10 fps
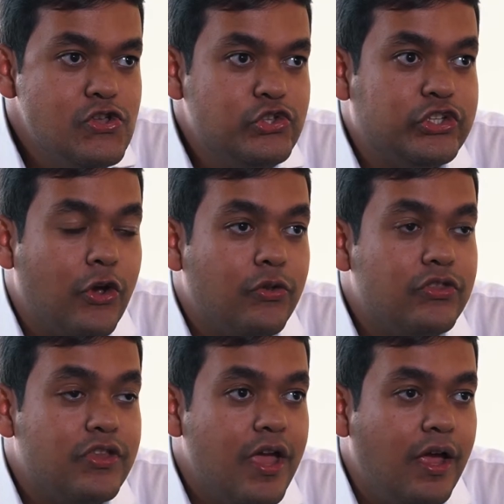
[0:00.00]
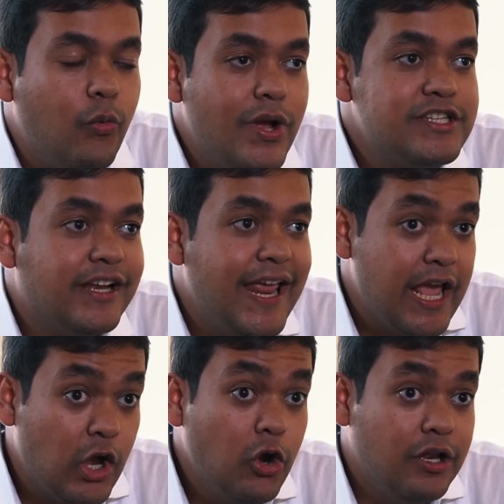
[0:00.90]
So once again, I
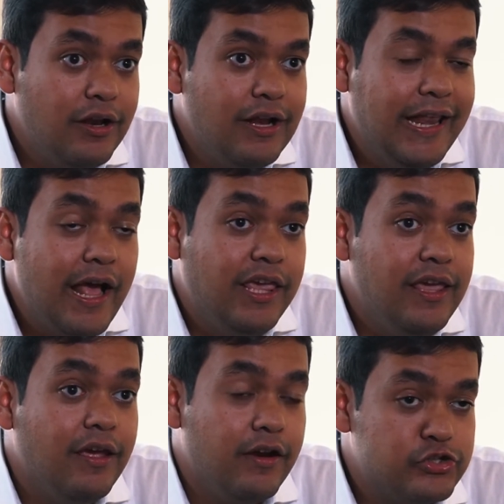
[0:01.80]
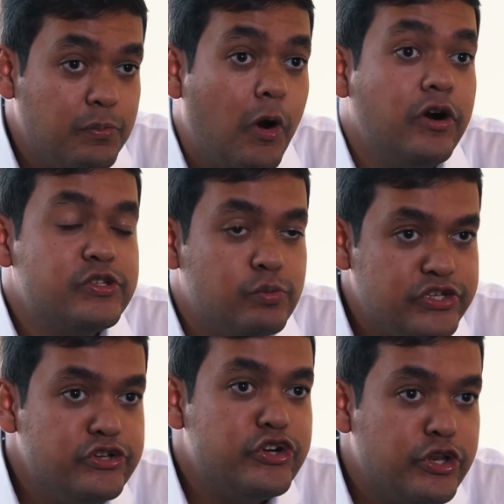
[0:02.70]
got a little lucky here. So Boris was
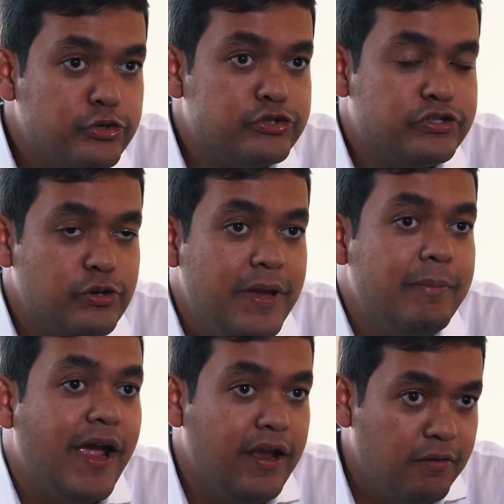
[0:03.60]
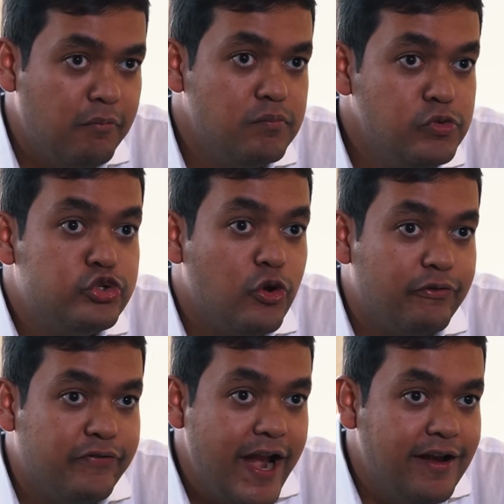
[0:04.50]
introduced to me by a mutual
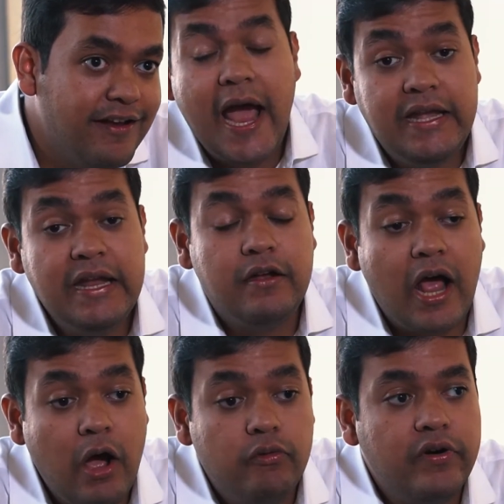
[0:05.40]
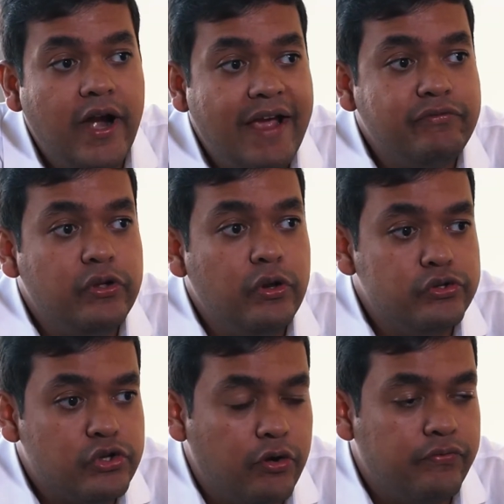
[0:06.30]
friend. I did, however, have to,
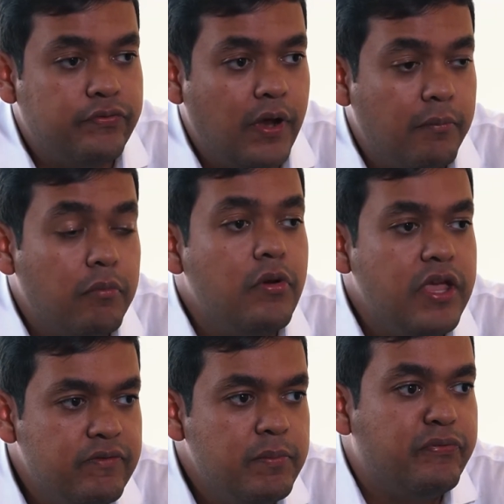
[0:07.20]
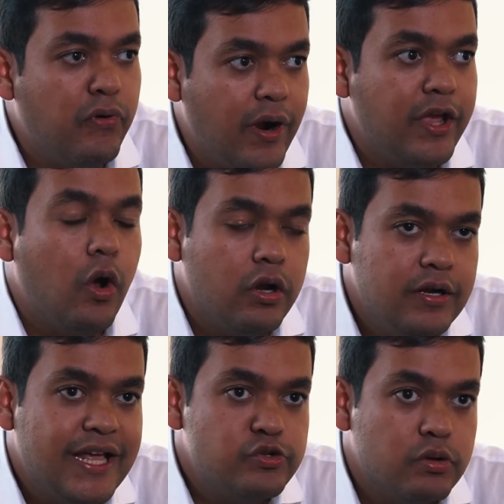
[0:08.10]
even before I got in
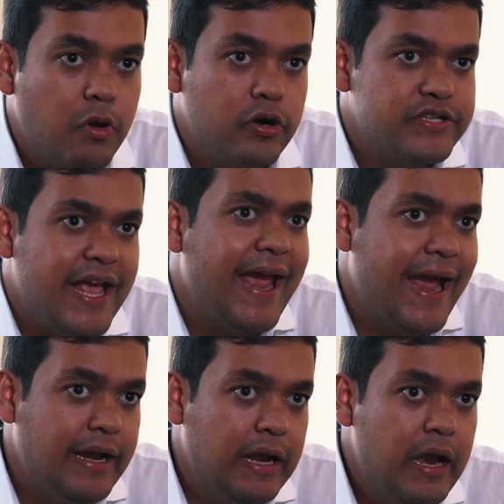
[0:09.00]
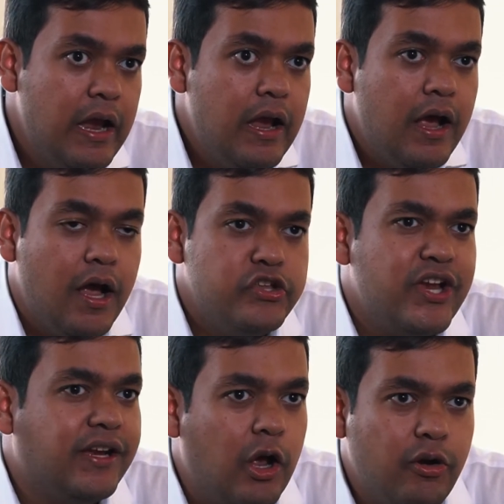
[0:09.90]
touch with Boris, I had
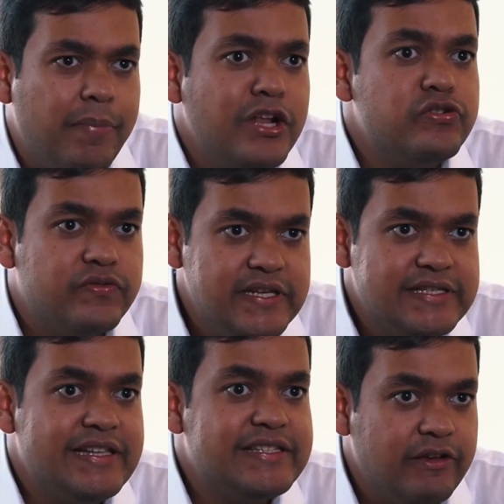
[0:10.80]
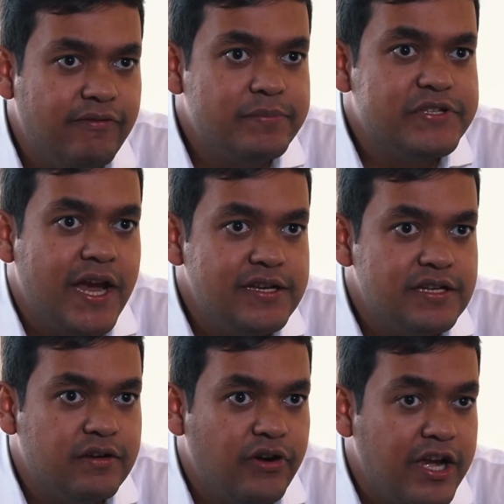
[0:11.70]
checked out a bunch of these listing websites
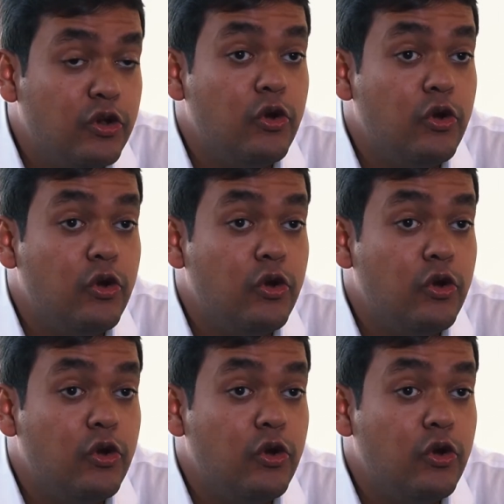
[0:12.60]
and tried to